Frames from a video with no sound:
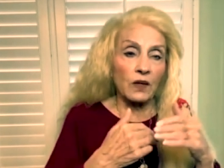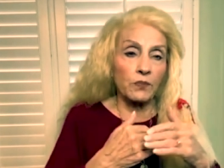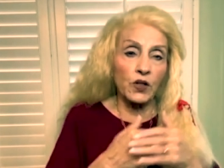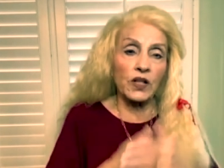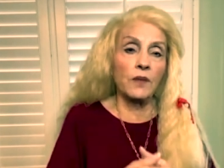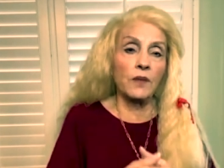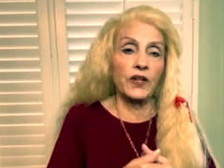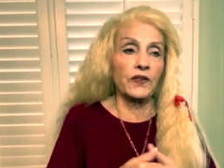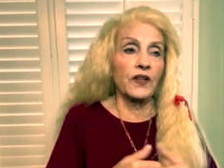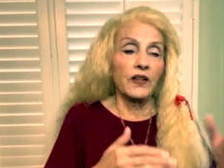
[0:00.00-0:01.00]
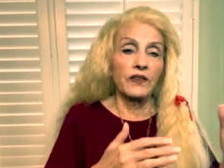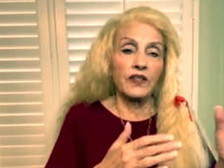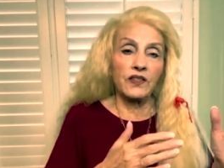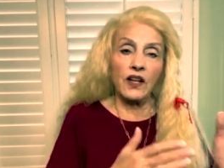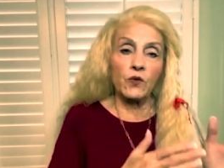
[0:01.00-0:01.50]
put up with
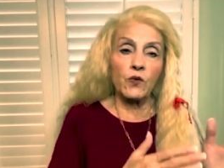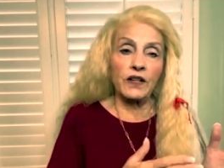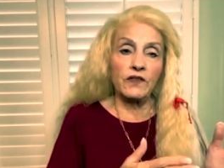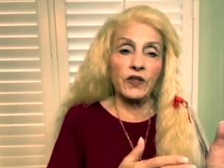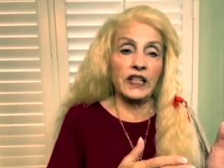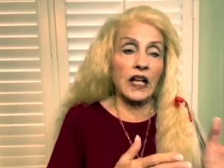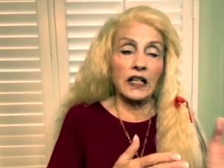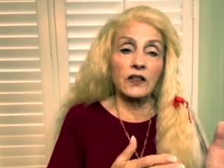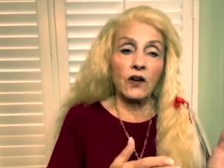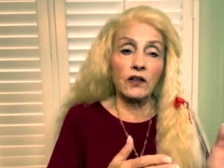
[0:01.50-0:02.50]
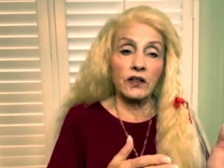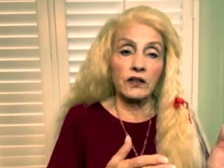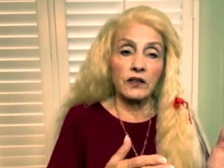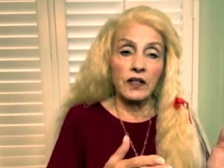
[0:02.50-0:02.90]
this other way of doing it any longer